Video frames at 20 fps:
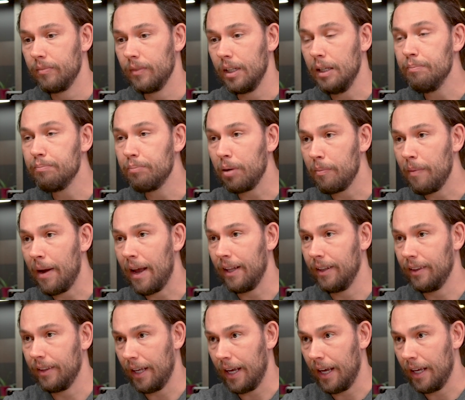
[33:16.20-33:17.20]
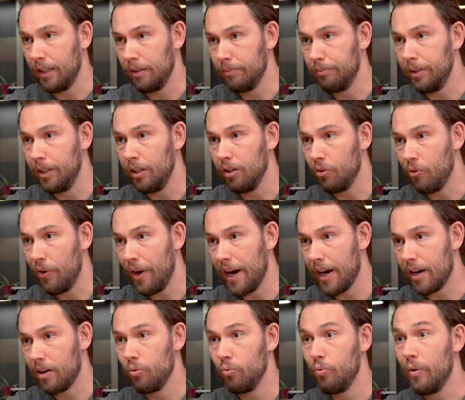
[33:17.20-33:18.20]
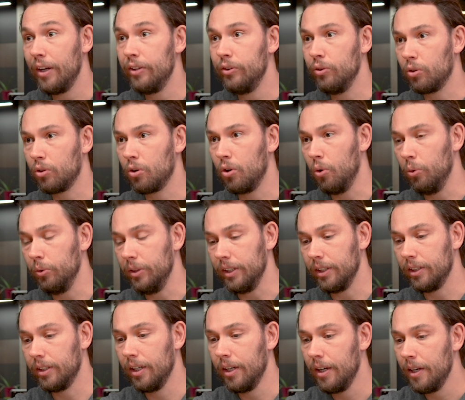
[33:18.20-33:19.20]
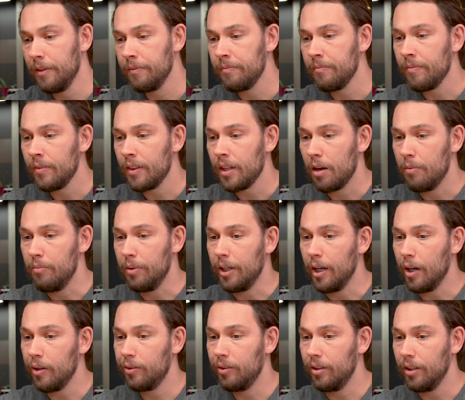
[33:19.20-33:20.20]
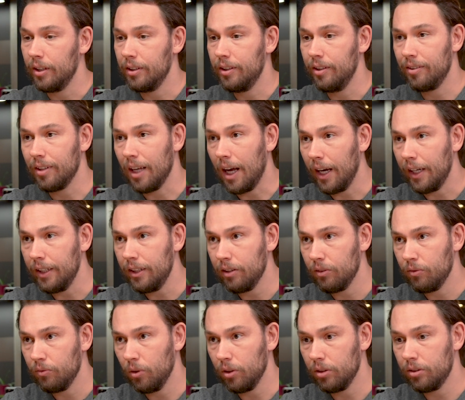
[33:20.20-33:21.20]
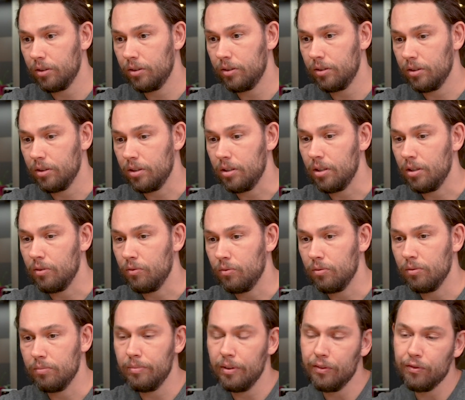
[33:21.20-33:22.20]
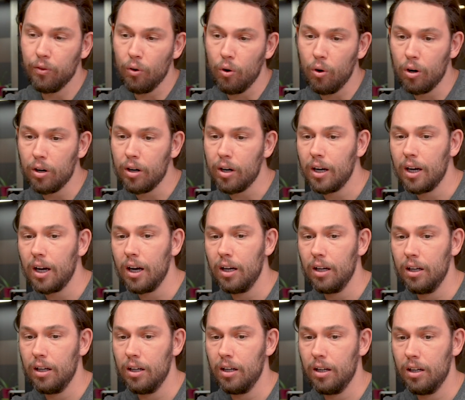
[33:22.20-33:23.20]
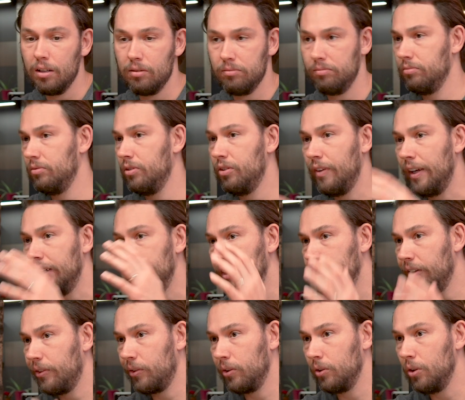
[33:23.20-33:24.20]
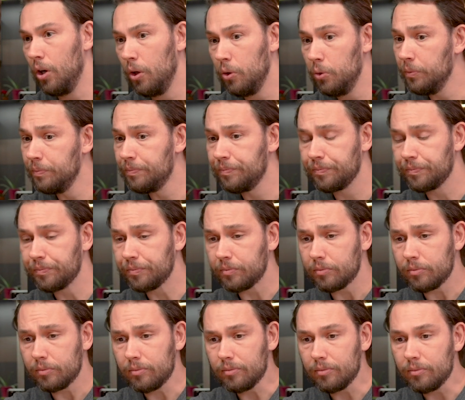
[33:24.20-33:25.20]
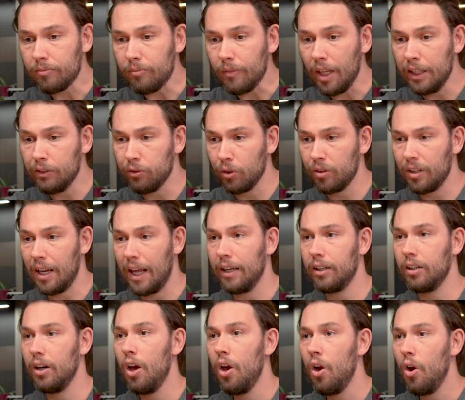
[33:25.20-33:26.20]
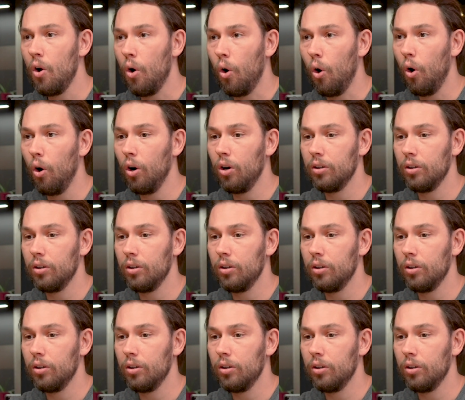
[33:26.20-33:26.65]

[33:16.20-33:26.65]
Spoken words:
implement and be aware when you're coding. Because design, before 10 years ago, it was like a